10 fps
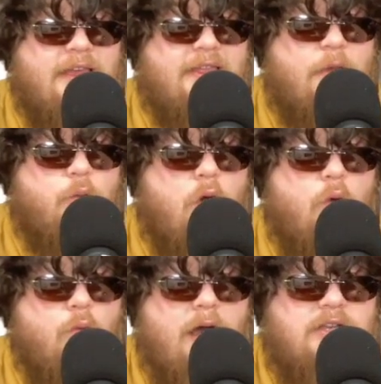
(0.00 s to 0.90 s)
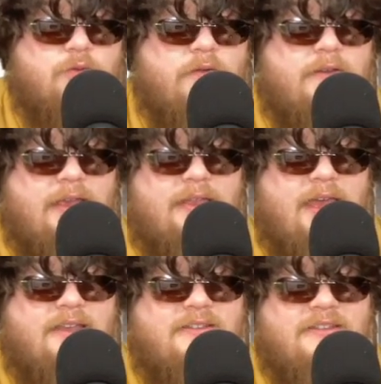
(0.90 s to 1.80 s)
like they won't watch movies like
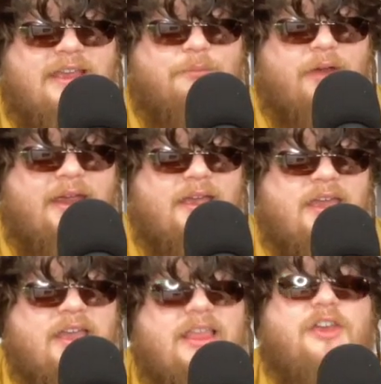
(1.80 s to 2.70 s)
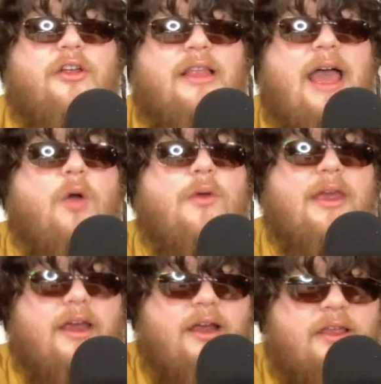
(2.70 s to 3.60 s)
that because it's like brain, like you're
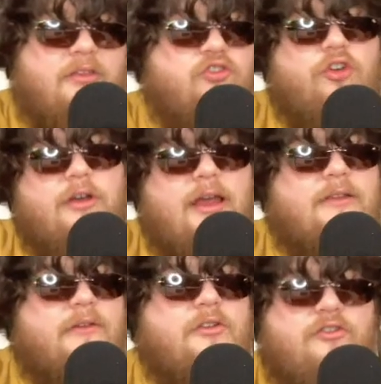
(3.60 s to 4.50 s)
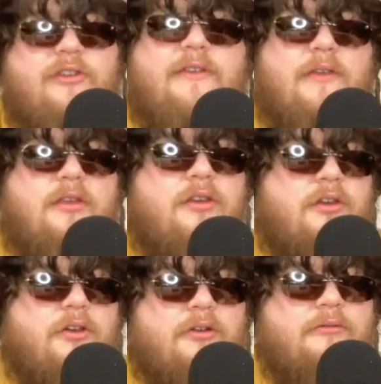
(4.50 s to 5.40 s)
allowing certain kinds of energies into
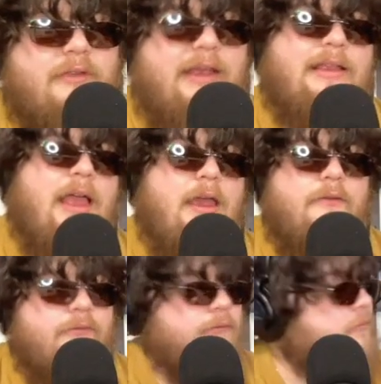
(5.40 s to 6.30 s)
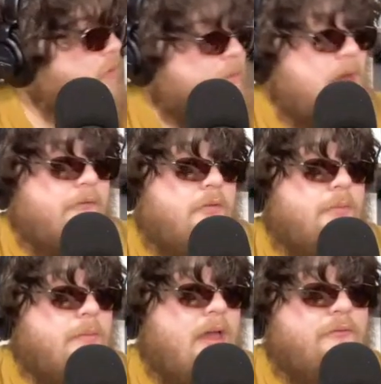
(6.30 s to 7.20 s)
your like life. So I mean, I've
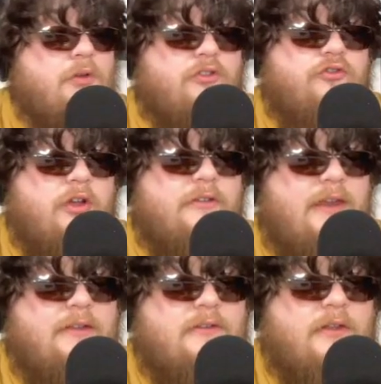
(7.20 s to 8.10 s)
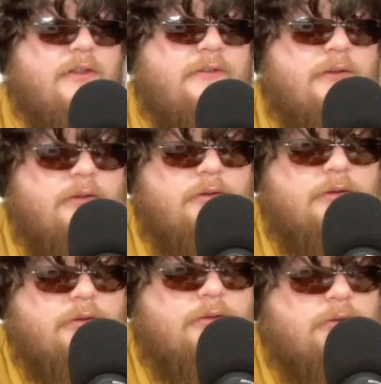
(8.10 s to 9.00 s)
heard people have really Bro, strong stances. I on this. swear,
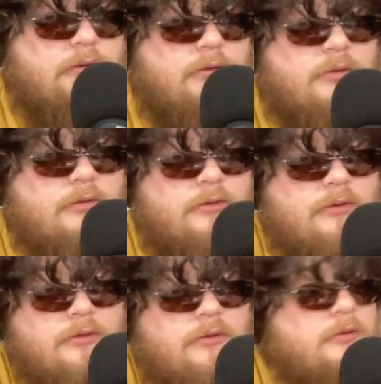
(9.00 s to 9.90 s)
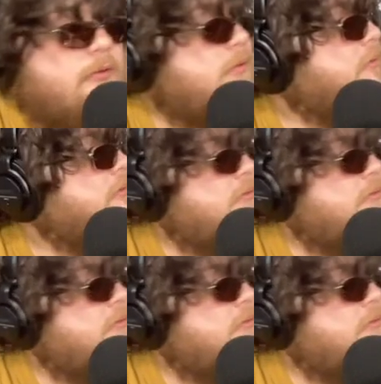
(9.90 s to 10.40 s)
I I used to lock my door at